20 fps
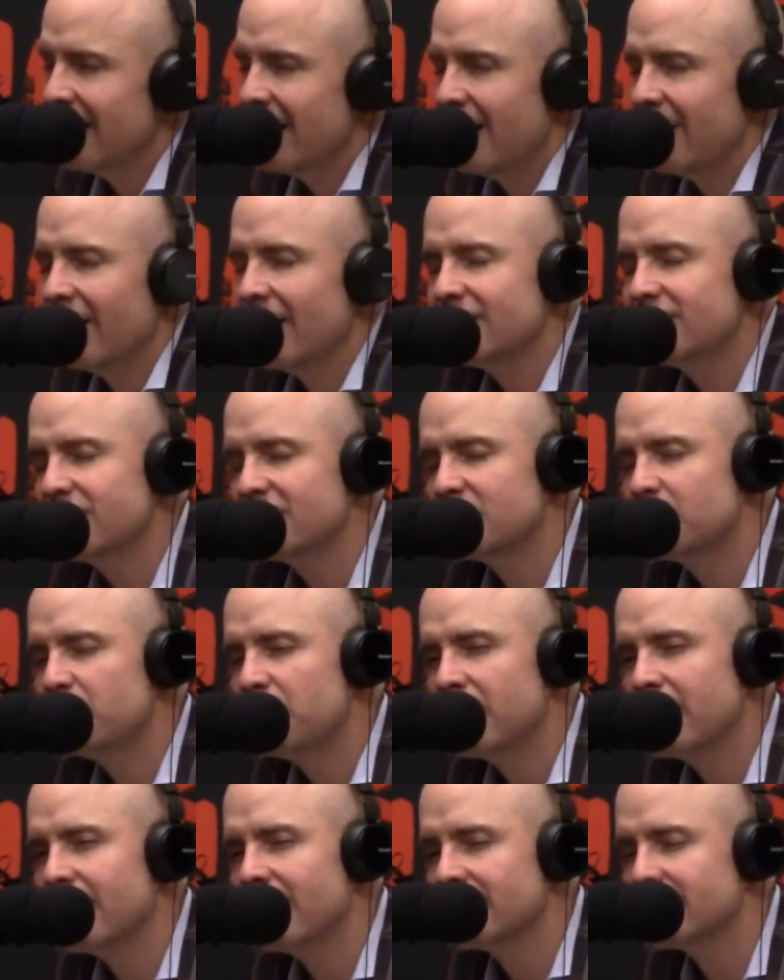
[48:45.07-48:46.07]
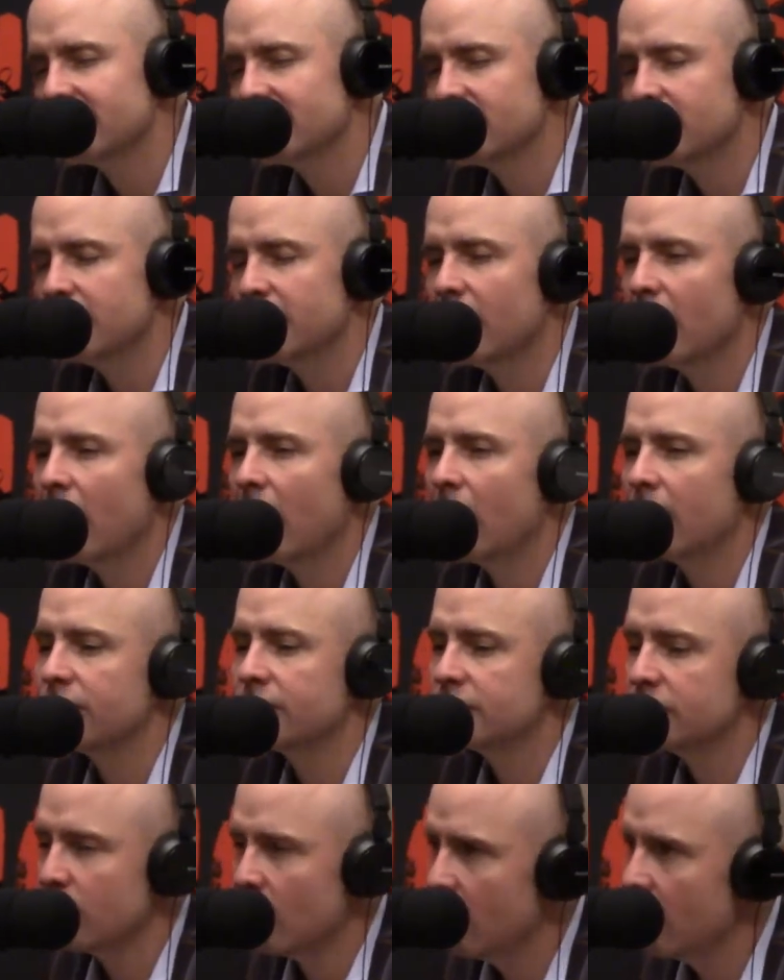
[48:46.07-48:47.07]
And that just pisses me off
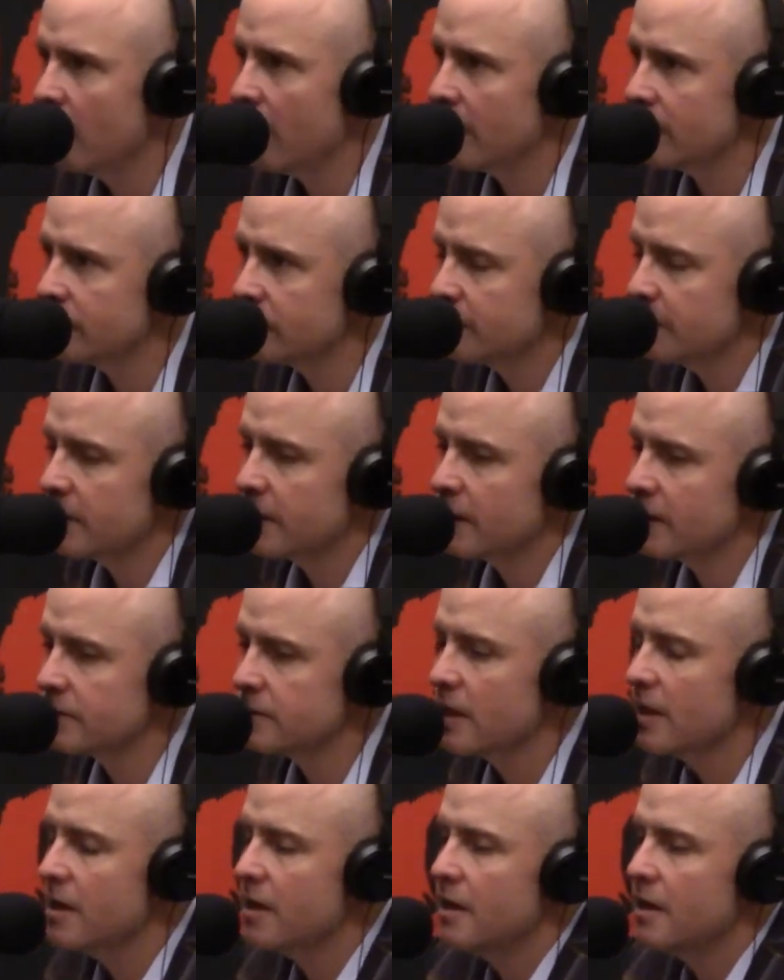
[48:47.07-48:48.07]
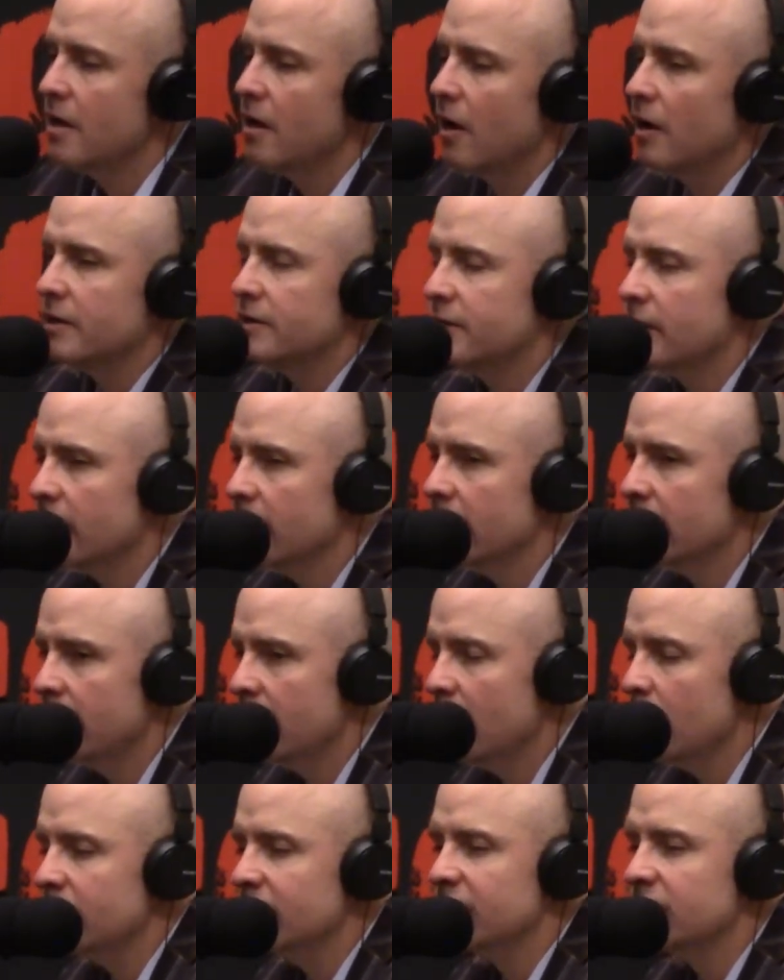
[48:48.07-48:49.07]
so much, because
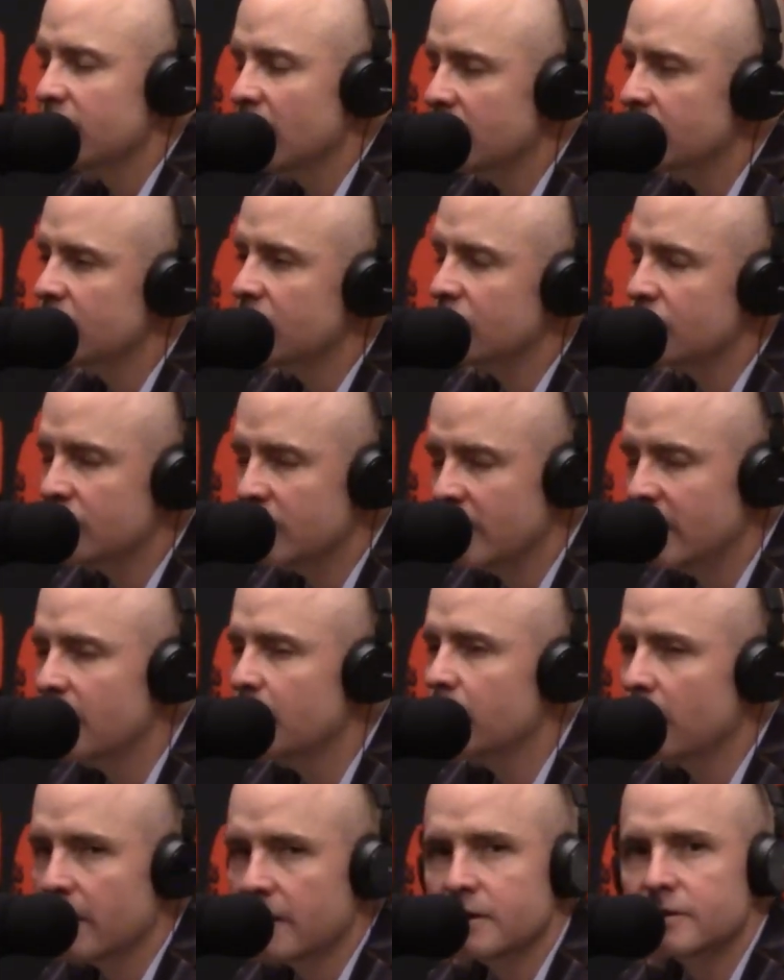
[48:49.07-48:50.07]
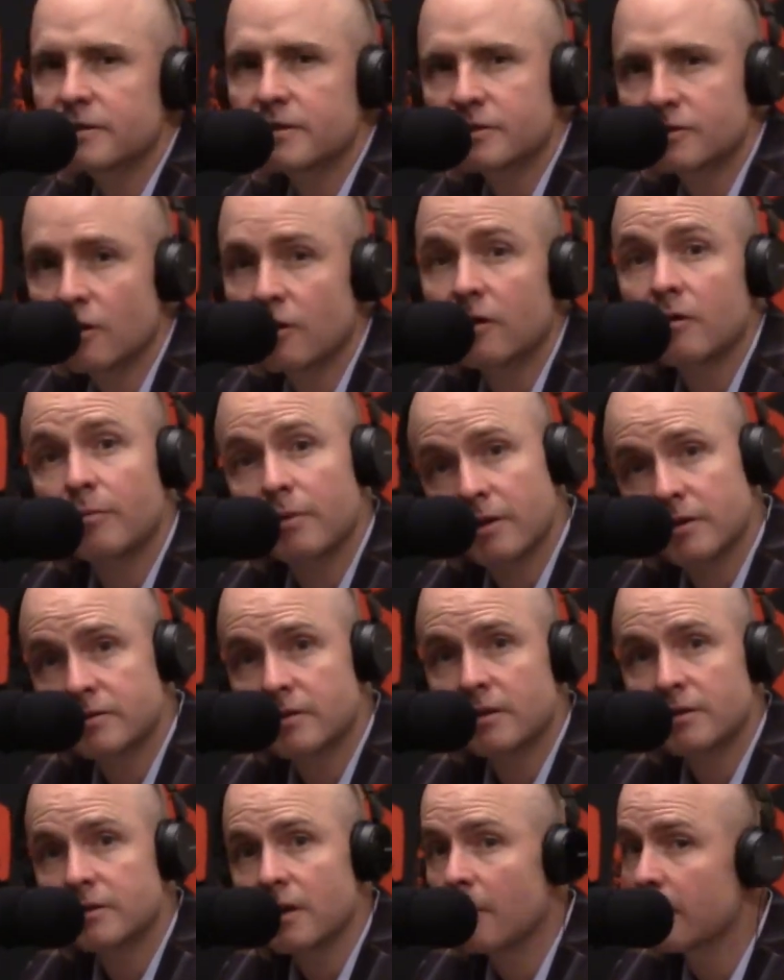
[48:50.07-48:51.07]
Ontario is such a shitty place to start a business.